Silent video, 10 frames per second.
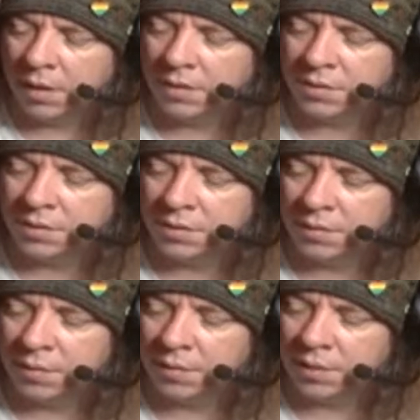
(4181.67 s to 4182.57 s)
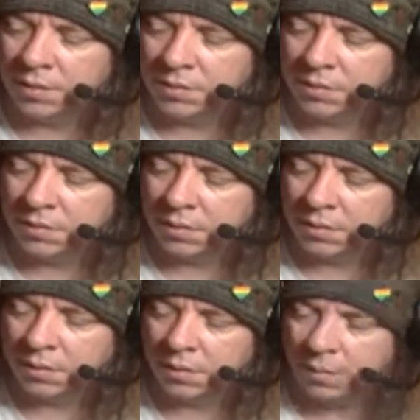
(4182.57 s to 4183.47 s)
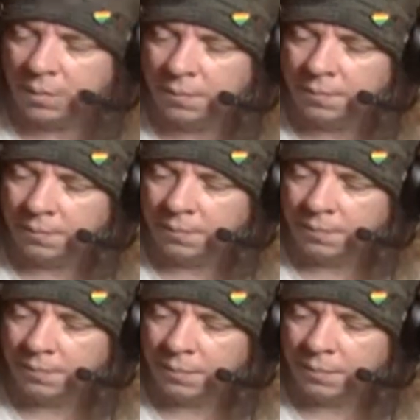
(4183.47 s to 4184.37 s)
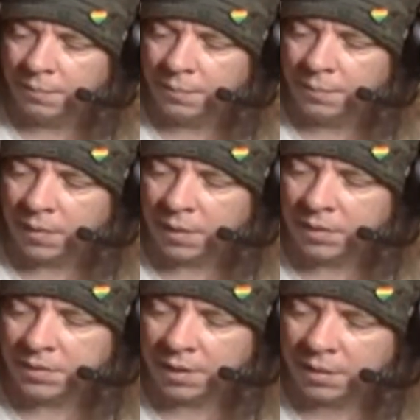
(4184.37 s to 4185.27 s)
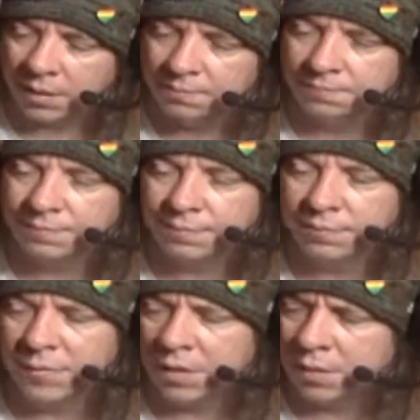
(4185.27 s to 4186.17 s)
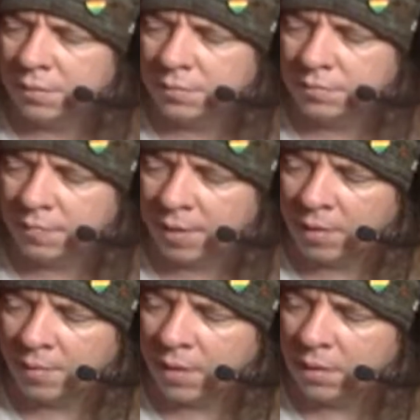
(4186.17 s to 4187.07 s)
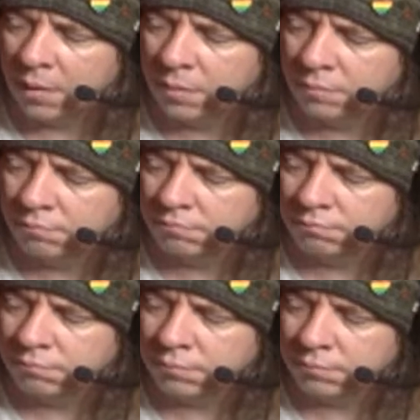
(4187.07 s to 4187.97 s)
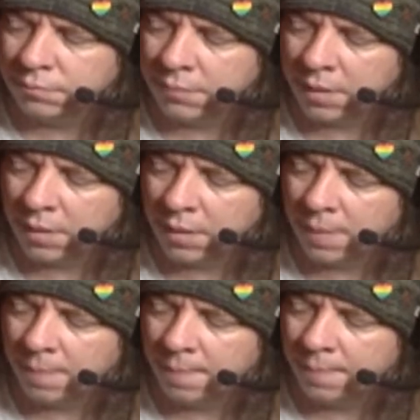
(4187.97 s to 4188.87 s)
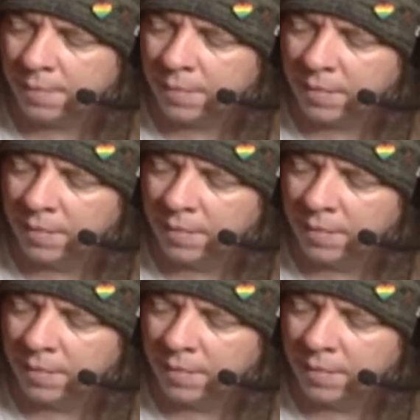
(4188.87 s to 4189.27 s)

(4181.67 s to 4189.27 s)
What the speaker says: needs to do these. Um, it's like you know therapy. ma- Um,